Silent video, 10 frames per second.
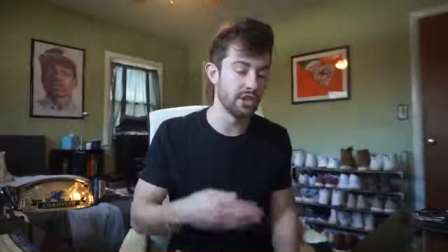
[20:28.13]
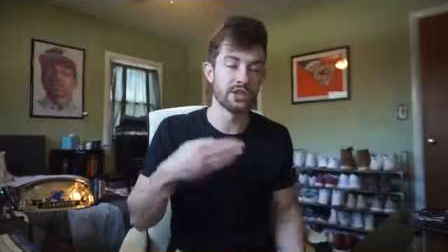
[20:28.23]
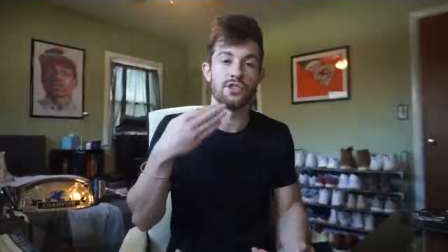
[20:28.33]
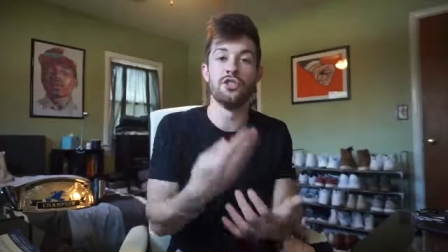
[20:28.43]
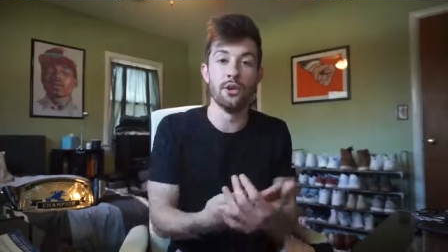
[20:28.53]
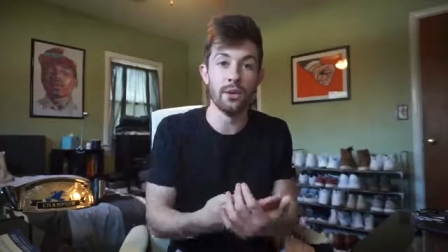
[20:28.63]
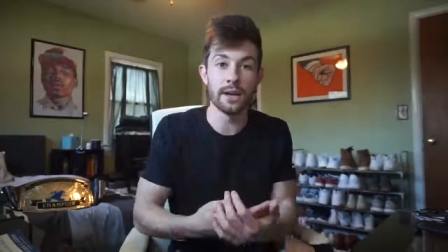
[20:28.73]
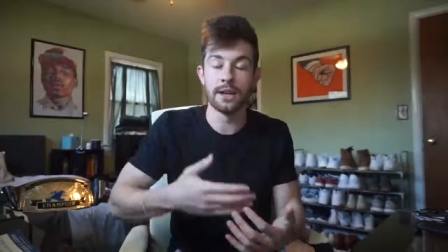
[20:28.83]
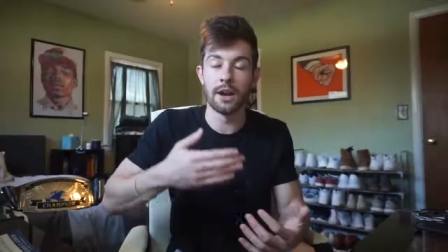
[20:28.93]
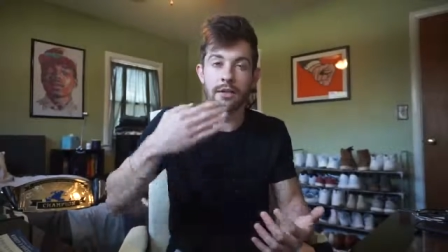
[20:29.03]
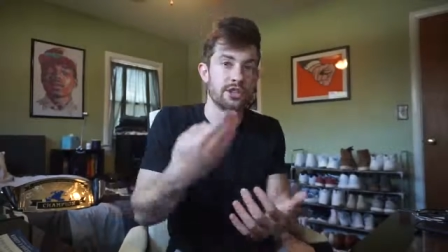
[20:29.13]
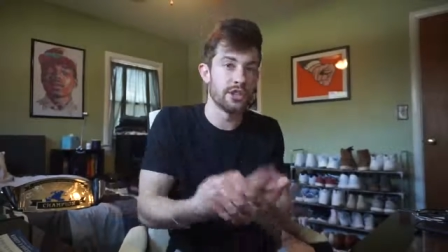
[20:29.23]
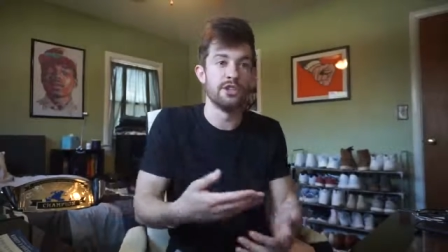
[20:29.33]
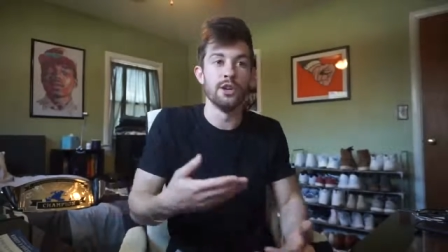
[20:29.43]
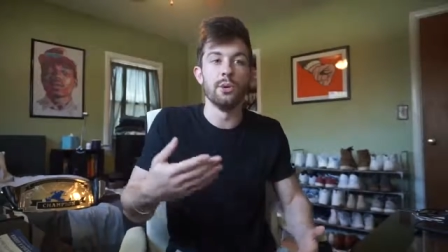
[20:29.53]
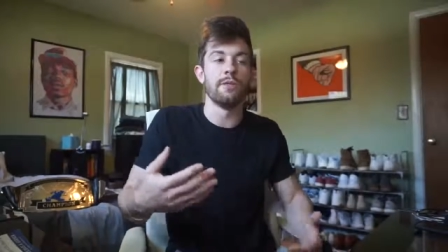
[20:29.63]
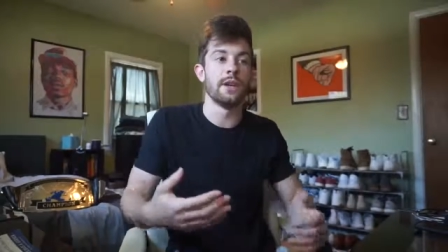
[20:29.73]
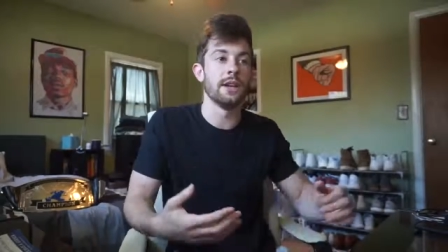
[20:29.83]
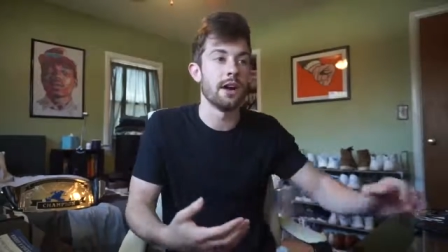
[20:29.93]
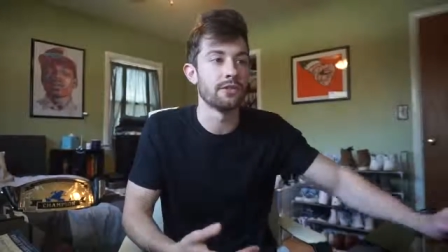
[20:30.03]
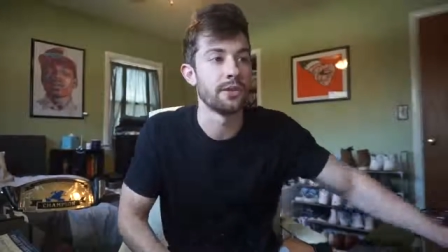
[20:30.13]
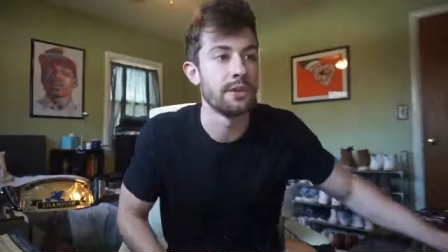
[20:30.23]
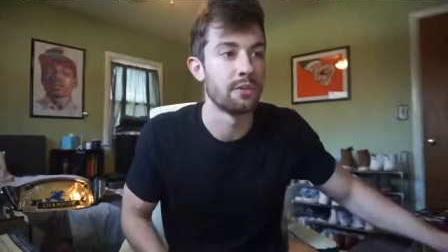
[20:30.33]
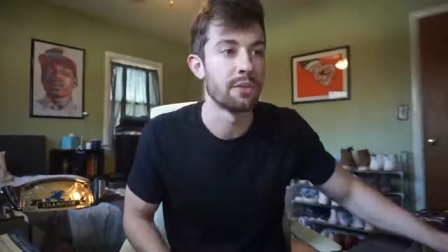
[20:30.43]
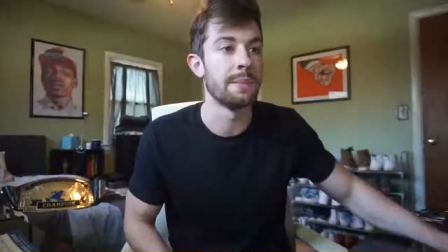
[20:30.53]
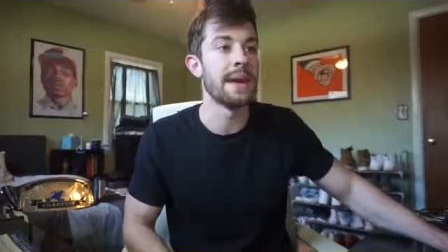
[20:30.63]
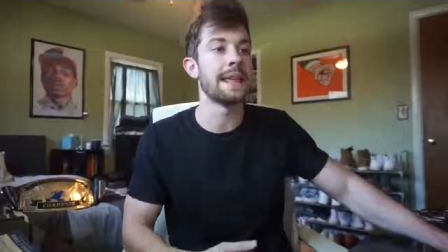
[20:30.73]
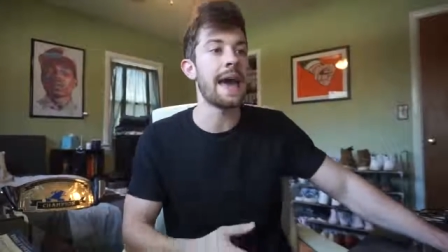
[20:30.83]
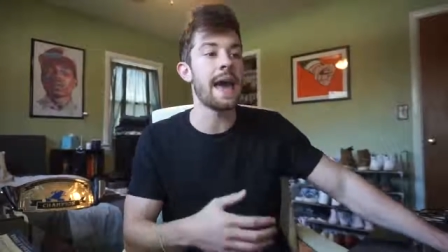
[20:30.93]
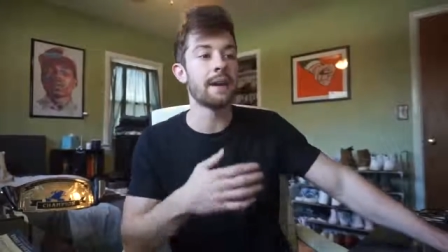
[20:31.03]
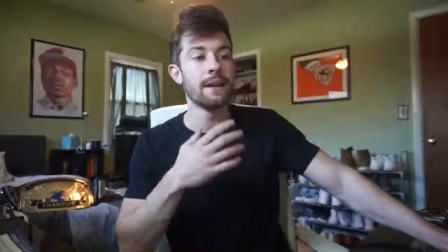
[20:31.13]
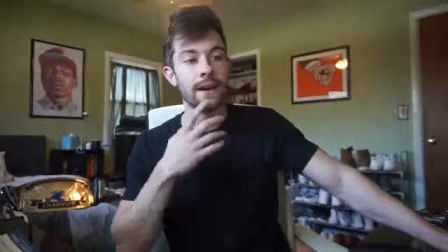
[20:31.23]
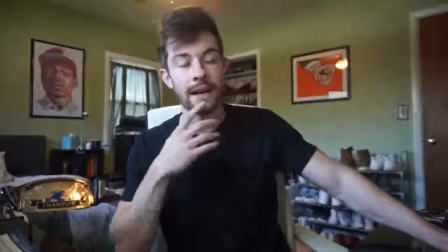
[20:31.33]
Just Do It, you know, the Just Do It video, so he had to remake that.